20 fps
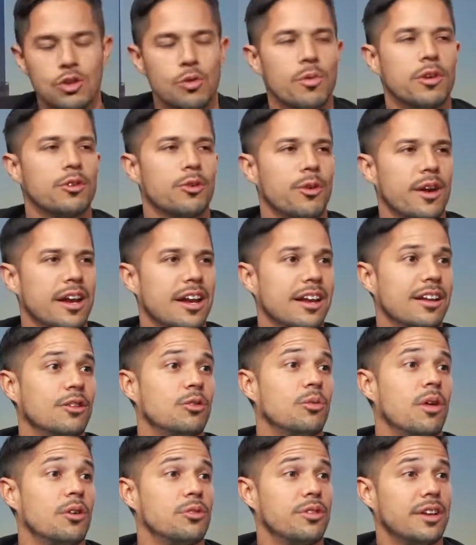was created in
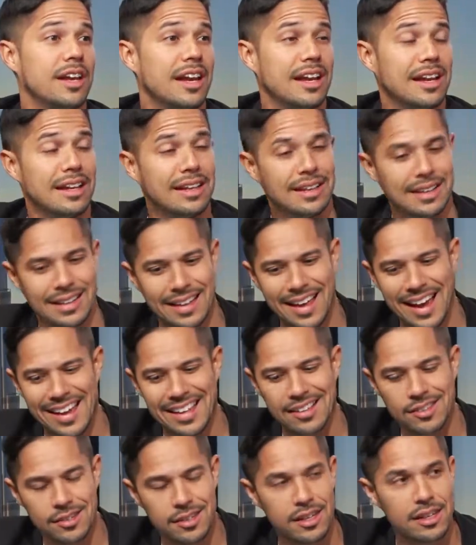
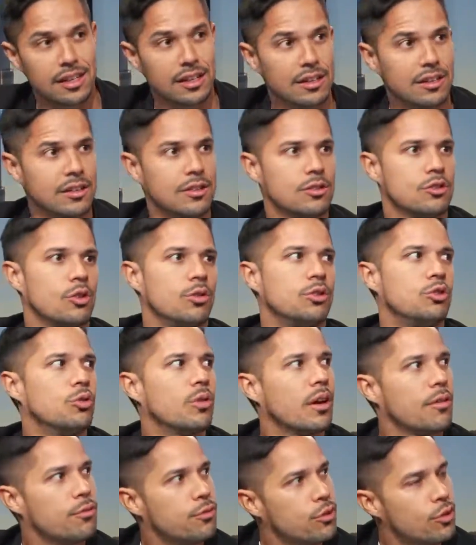2019. So it took
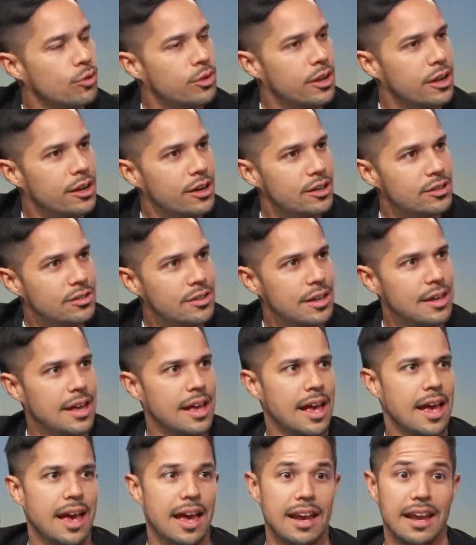a few years.
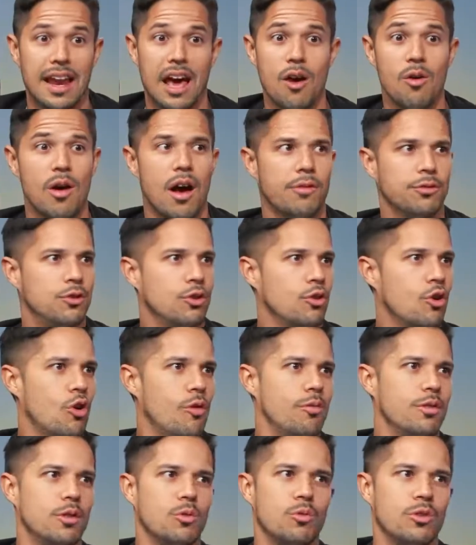And now after
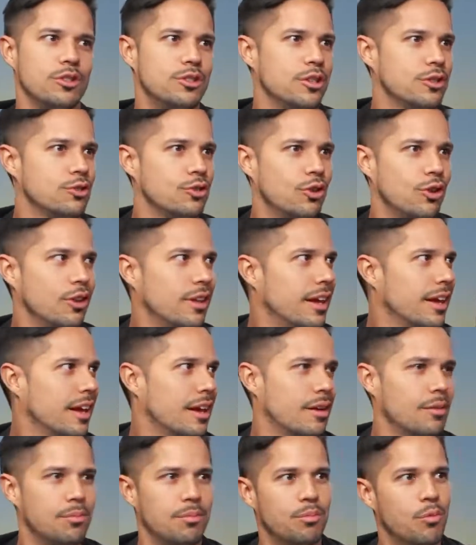COVID, we just saw like
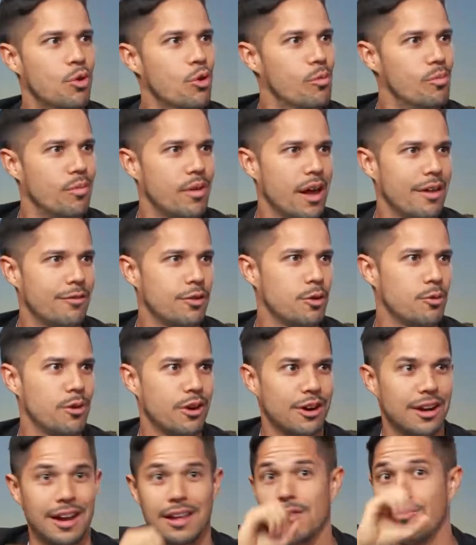a boom
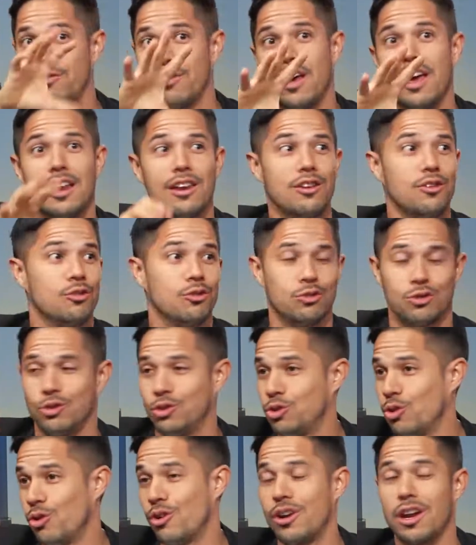everywhere, like venues,
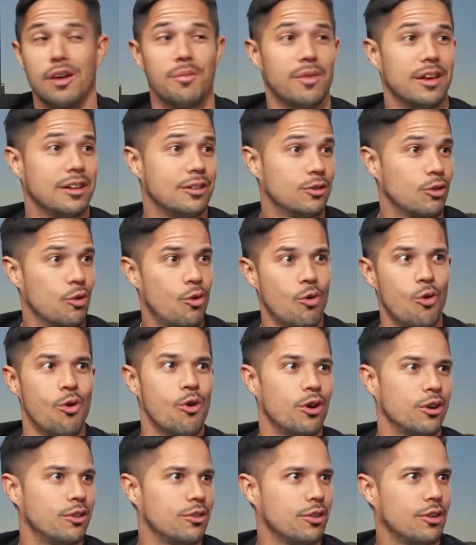tournaments,
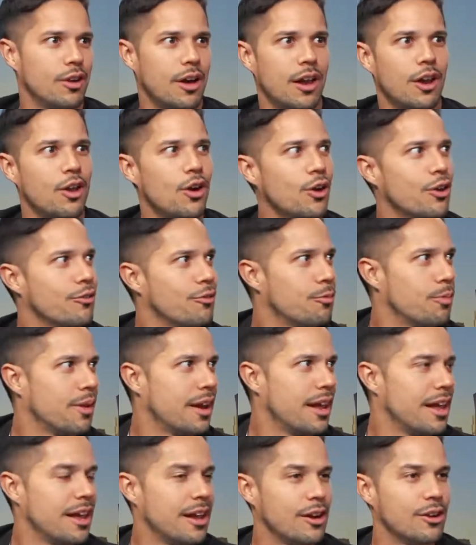courts, a lot of
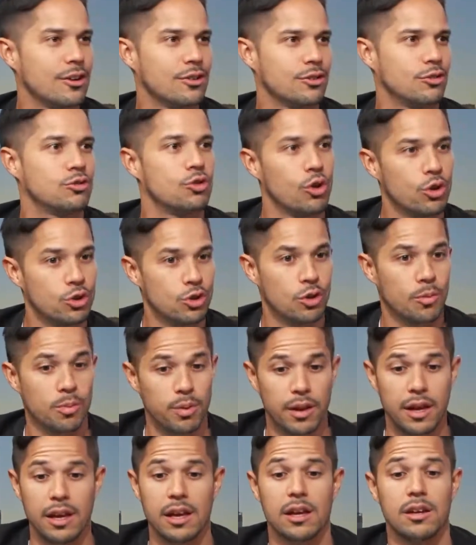players, social
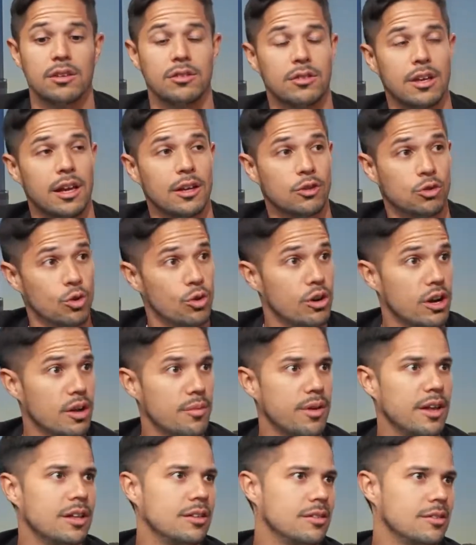players, like
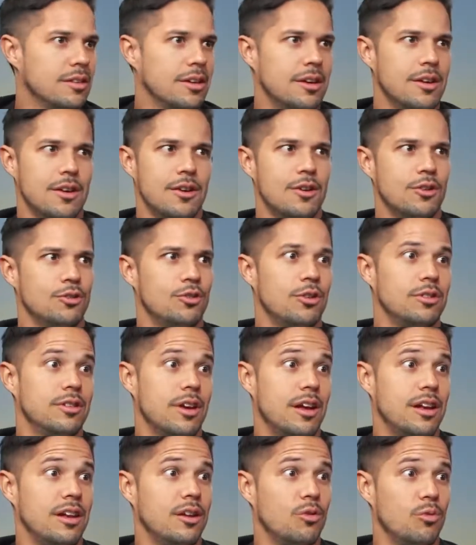tournaments. So it's
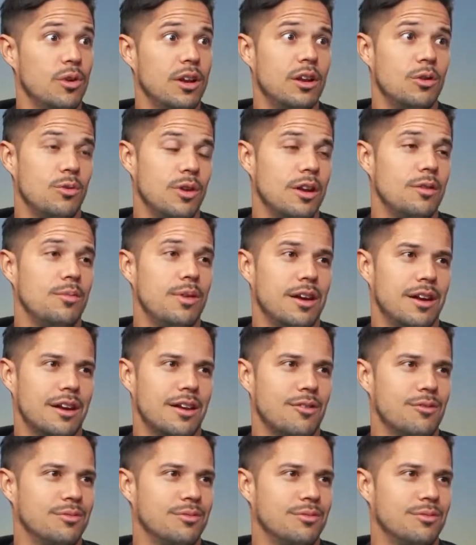getting really, really big now.